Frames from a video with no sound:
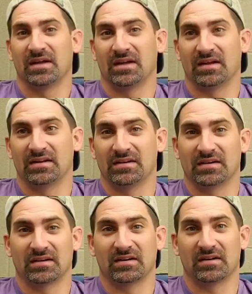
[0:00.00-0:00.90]
and
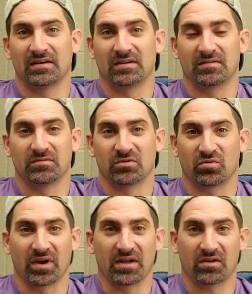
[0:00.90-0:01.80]

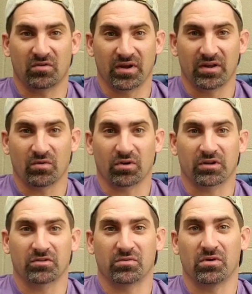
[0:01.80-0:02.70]
great
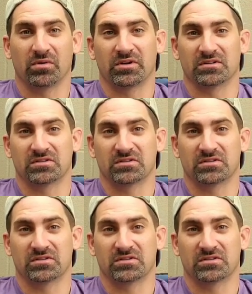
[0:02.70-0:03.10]
orchid growing.